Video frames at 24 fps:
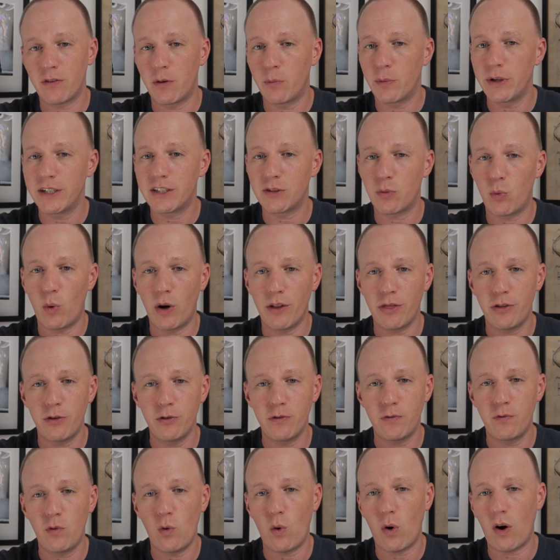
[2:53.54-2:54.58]
From weeks 1
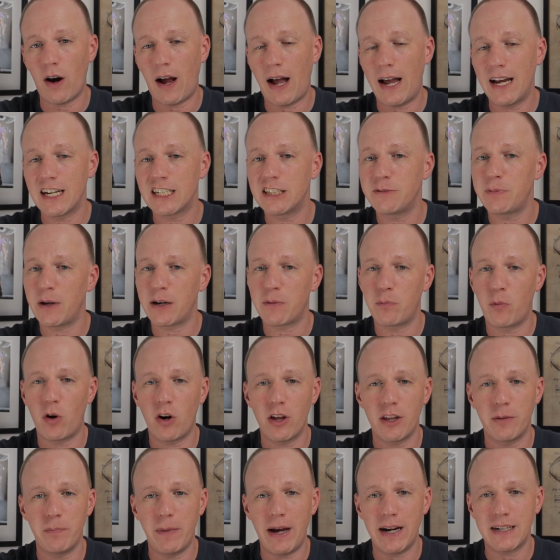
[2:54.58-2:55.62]
through 4, I expect
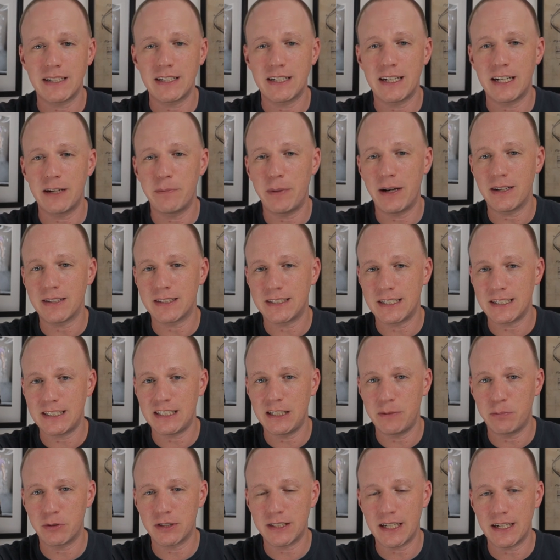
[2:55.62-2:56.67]
Marlon Mack to get about
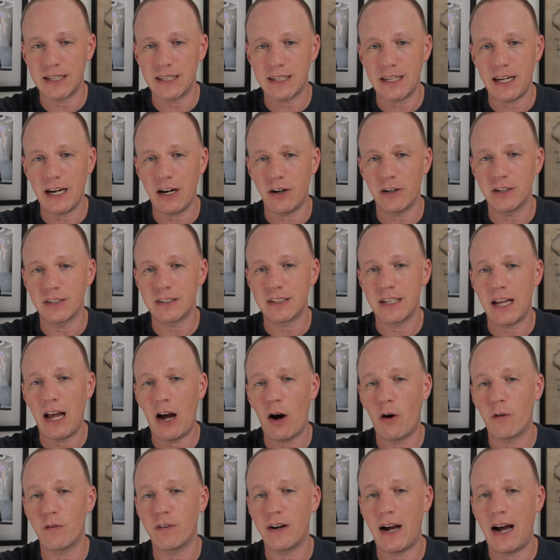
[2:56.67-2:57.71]
60% of the carries.
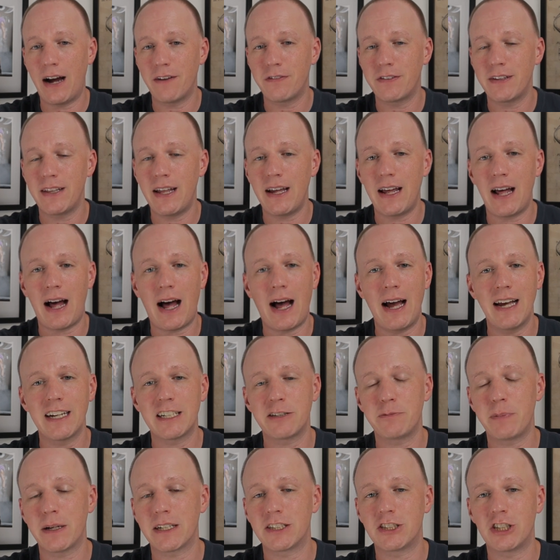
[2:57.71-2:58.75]
However, after that, I
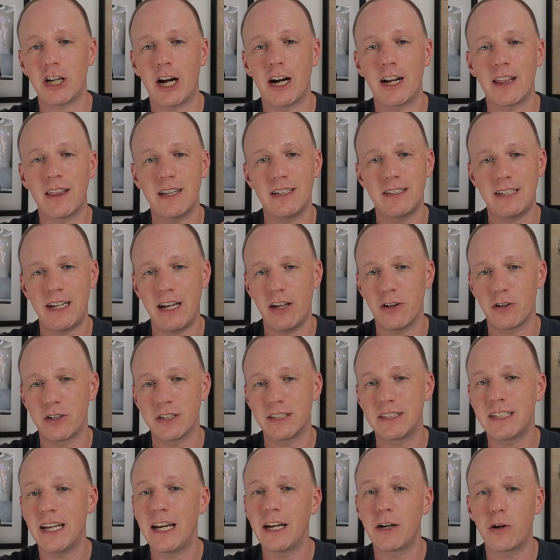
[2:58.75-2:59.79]
expect Jonathan Taylor to
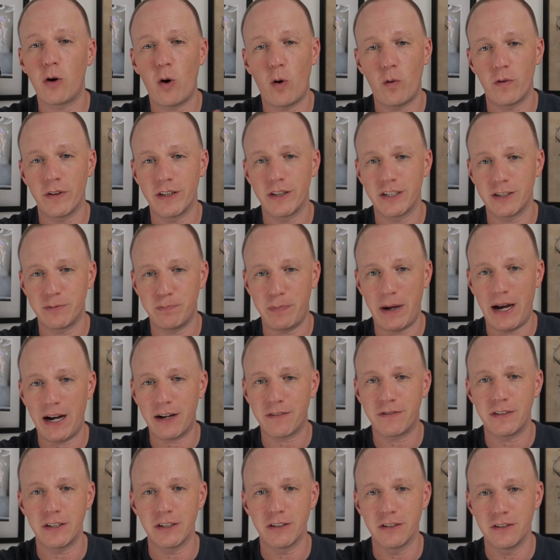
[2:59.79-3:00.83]
take over this
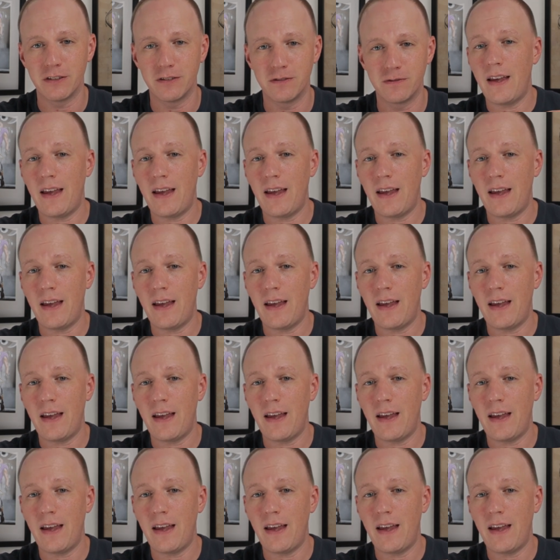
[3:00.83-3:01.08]
backfield.